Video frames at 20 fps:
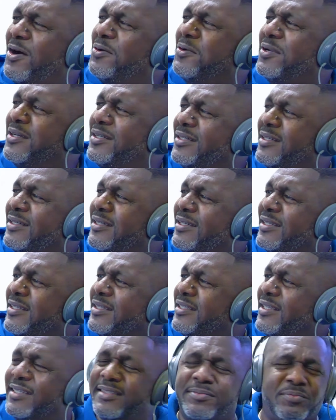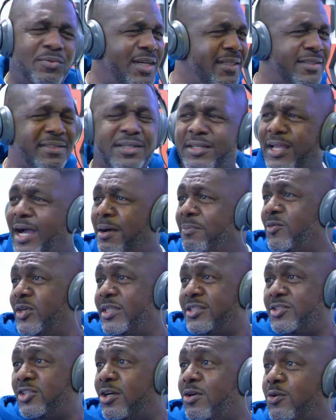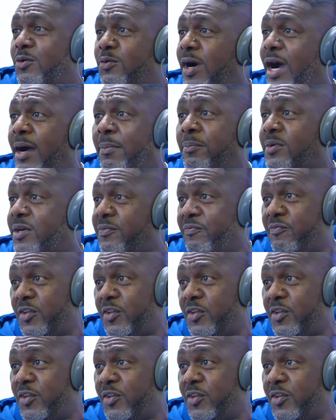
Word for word: corner. It's must I'm with you. I'm